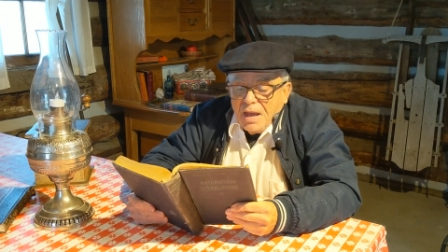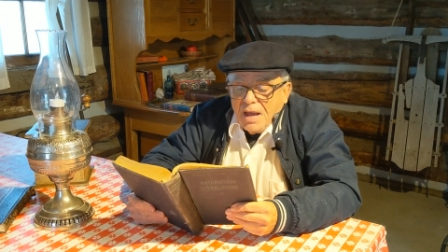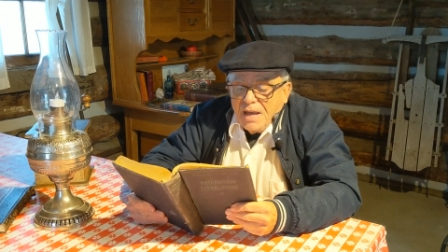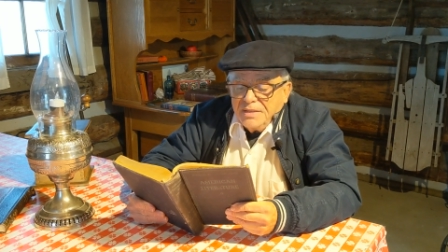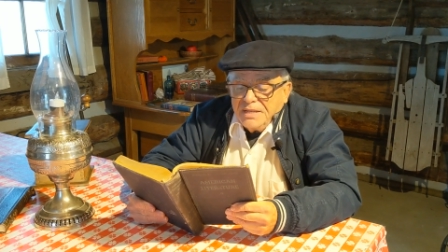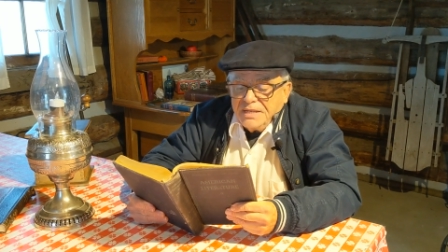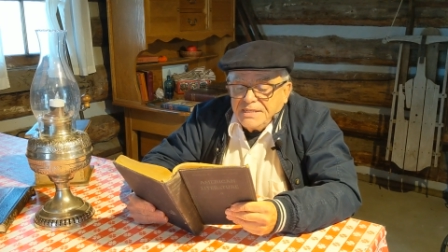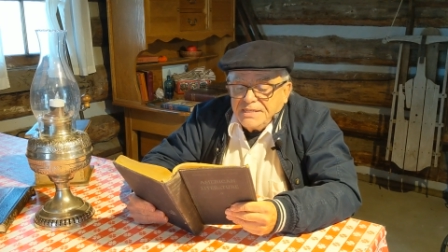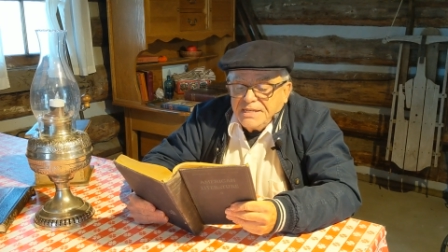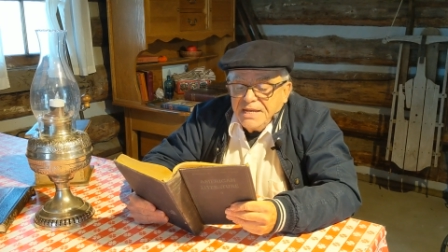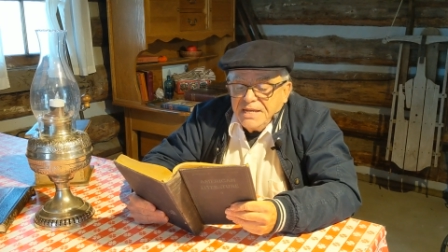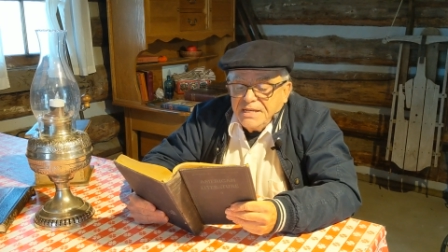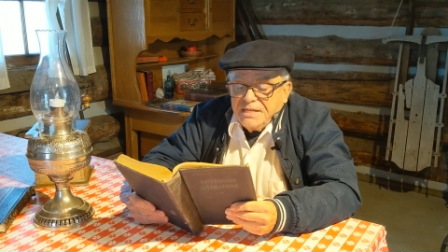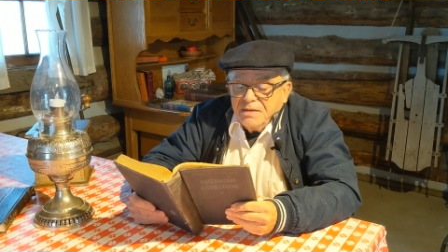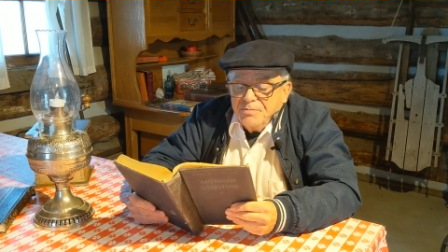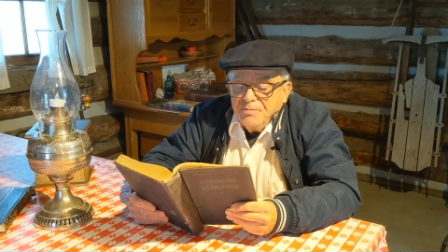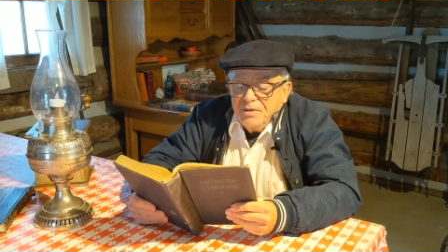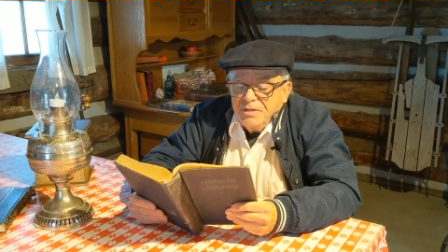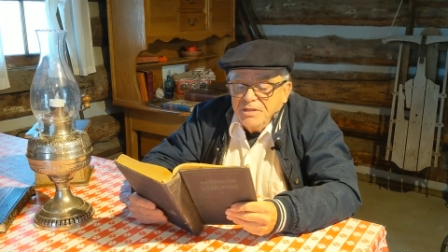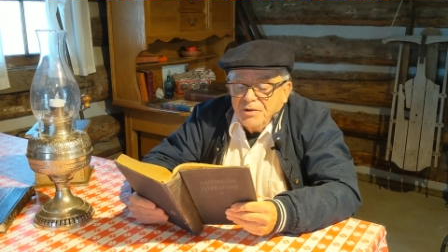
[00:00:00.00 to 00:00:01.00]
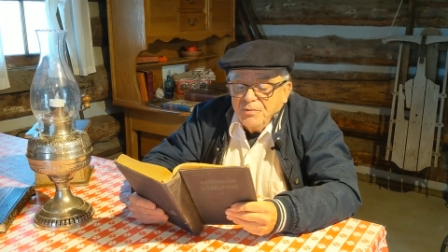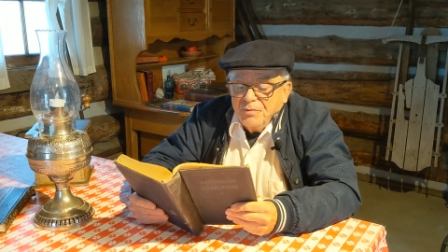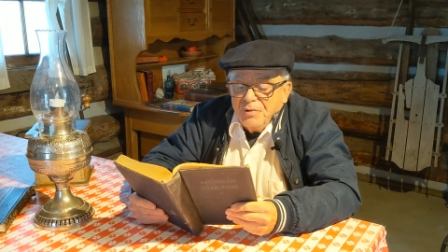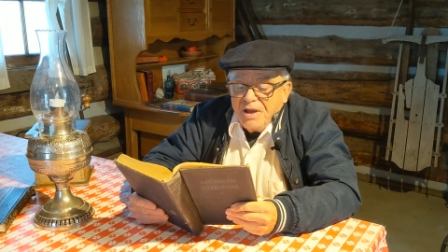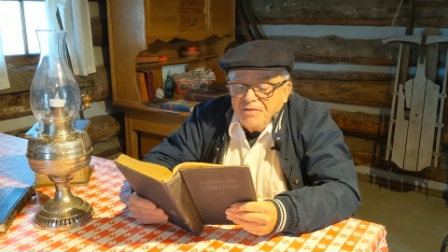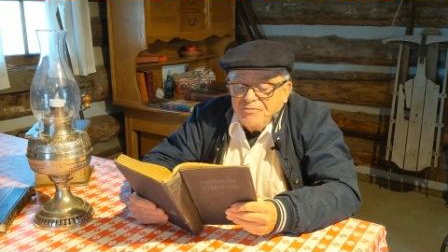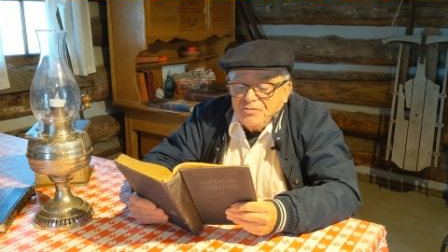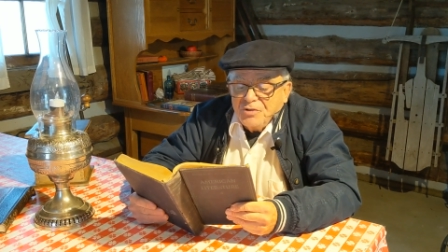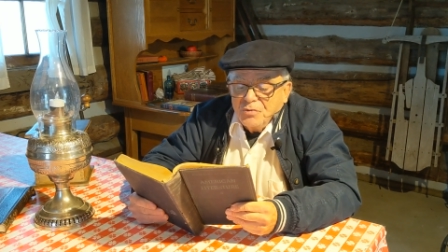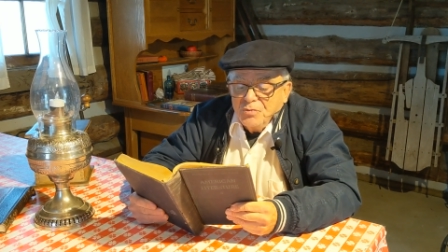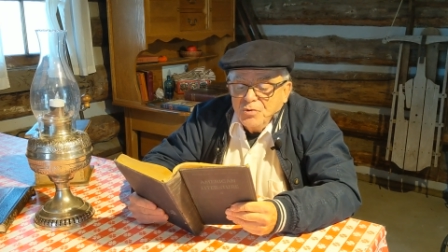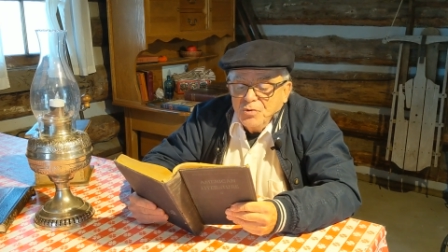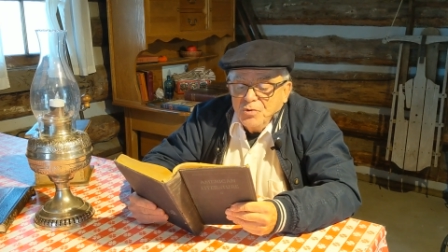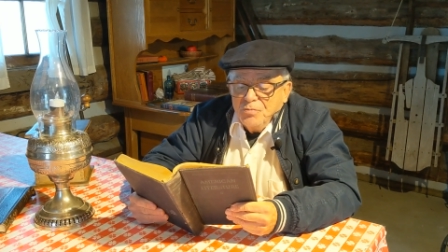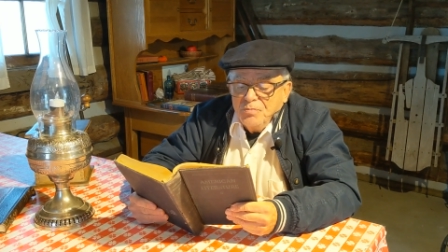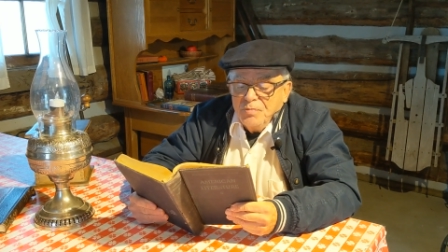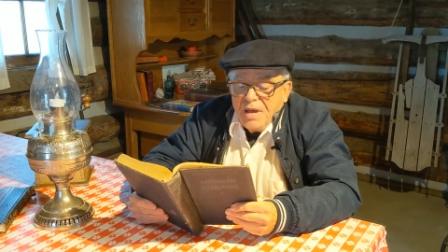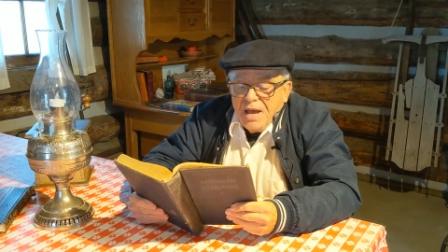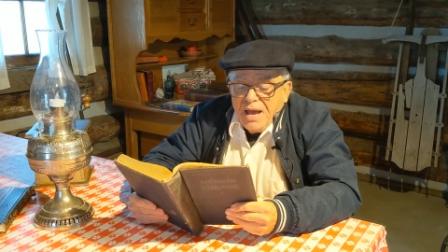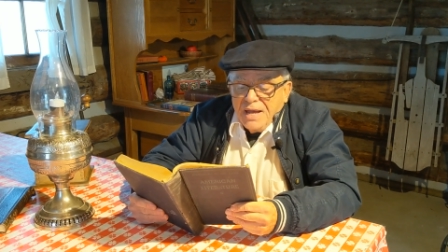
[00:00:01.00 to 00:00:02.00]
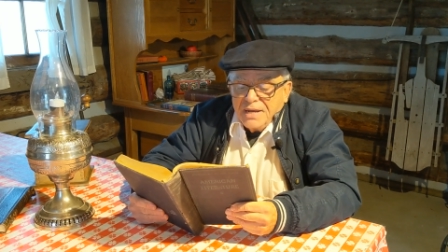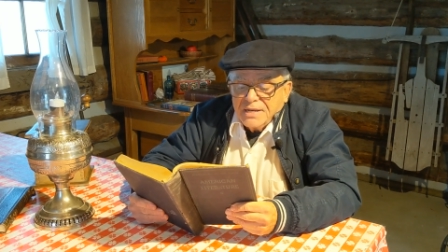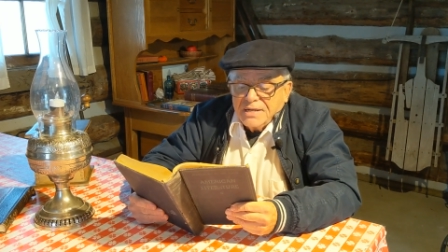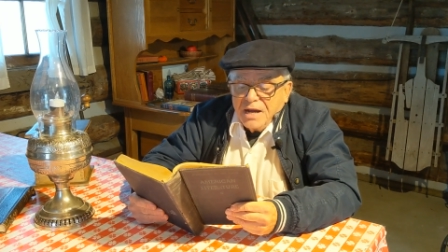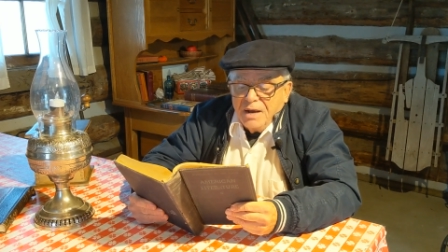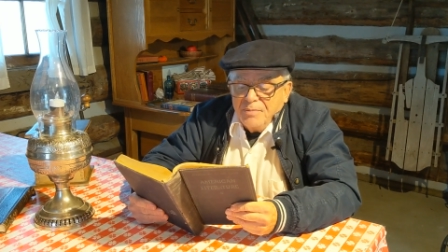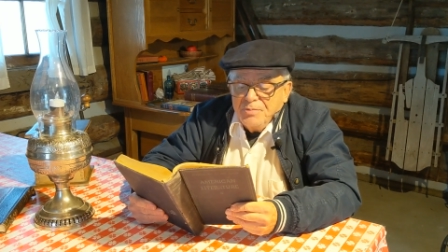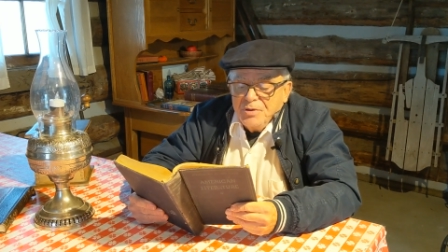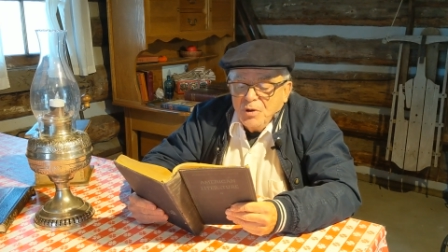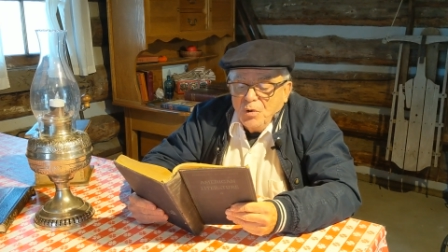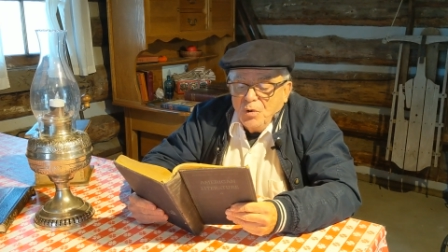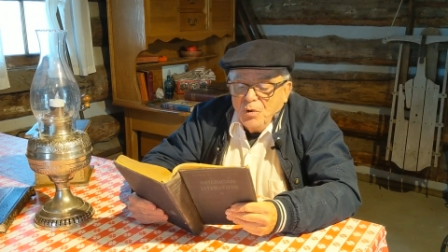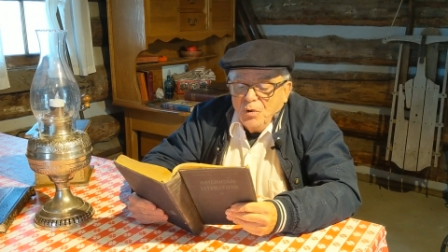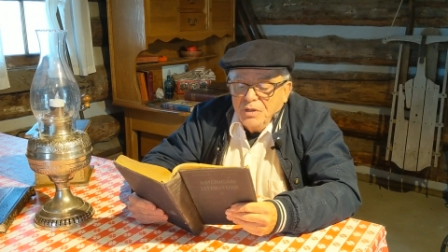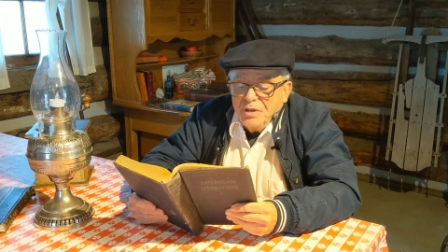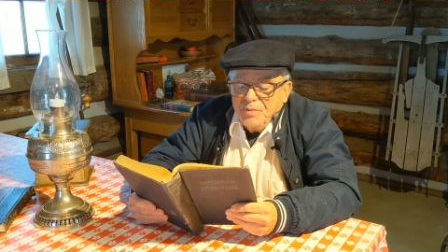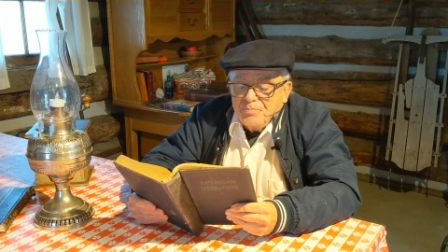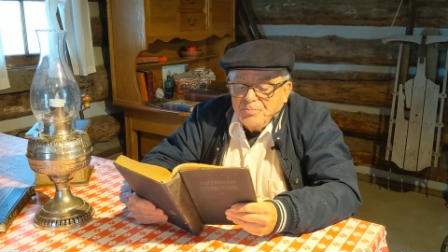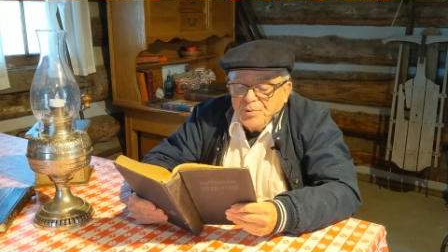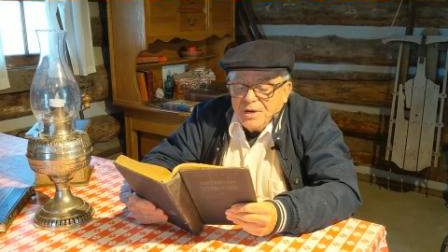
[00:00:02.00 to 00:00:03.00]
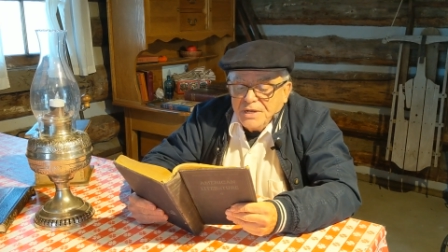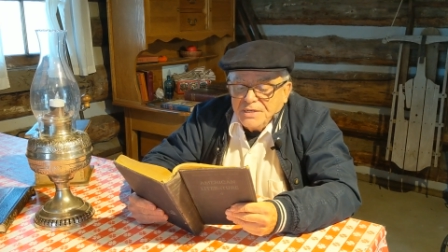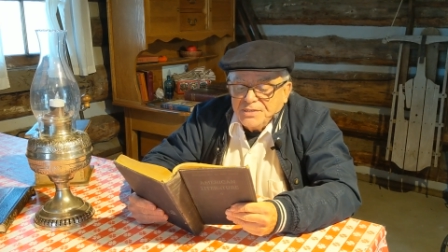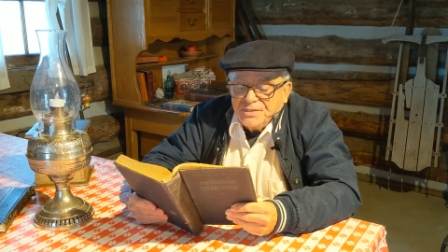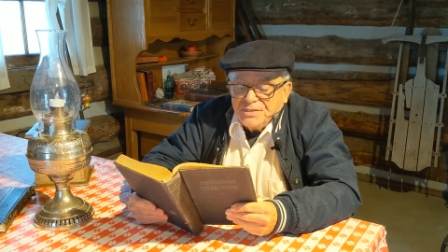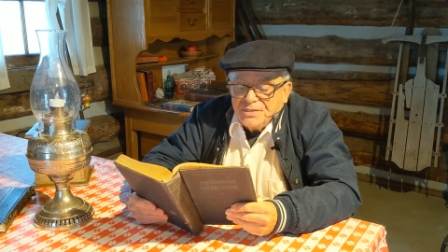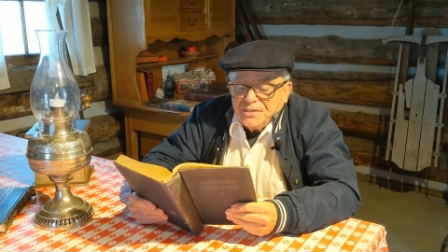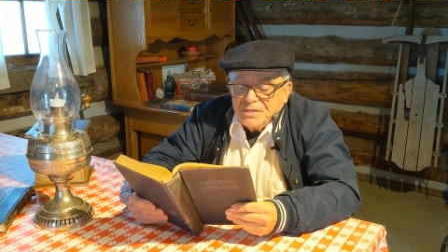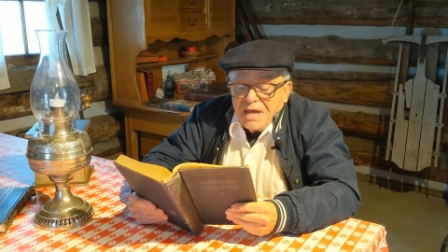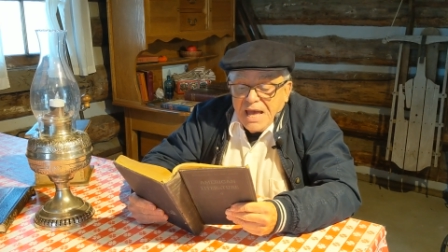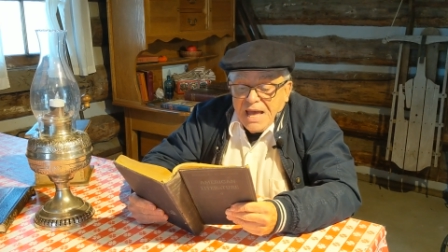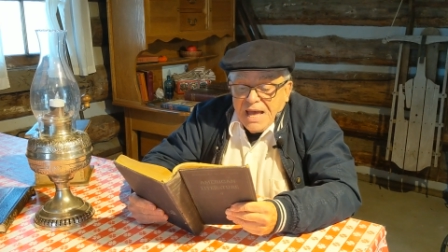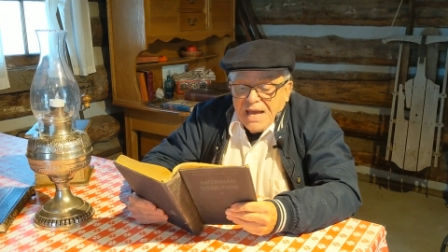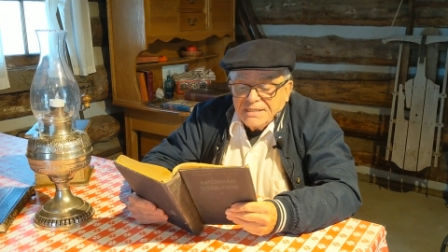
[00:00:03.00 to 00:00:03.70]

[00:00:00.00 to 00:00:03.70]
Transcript: And they seeked him in the rafter room and cubbyhole and press,